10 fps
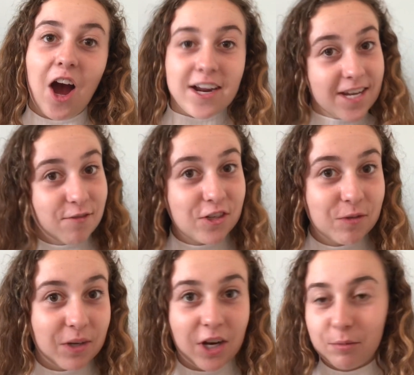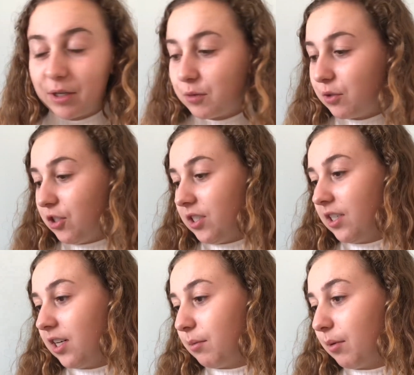I never do my eyebrows with just
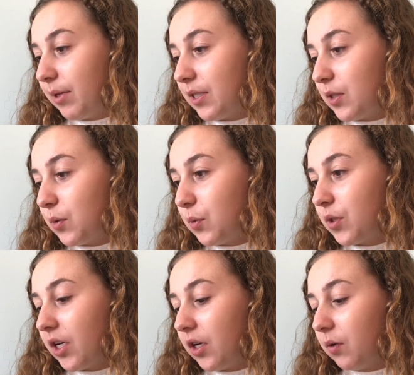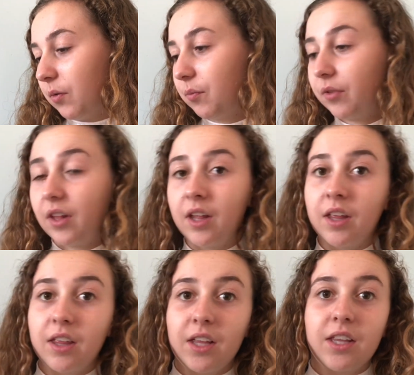an eyebrow pencil, so
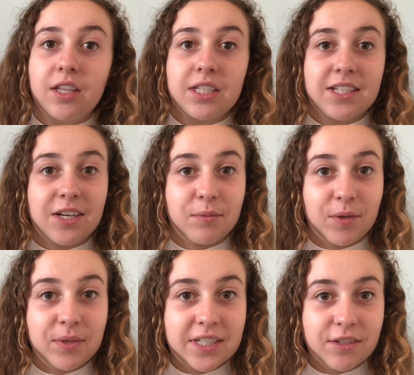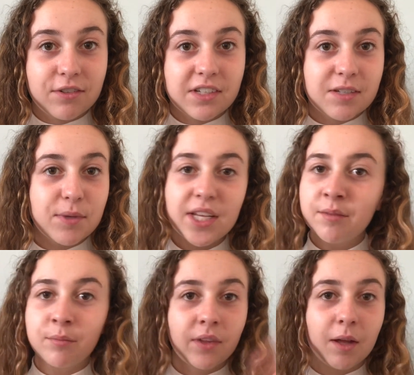this is going to be a bit different to me,
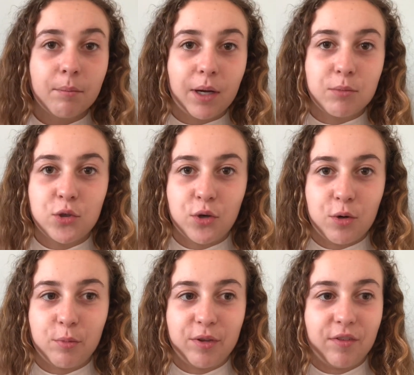but I'm sure it will be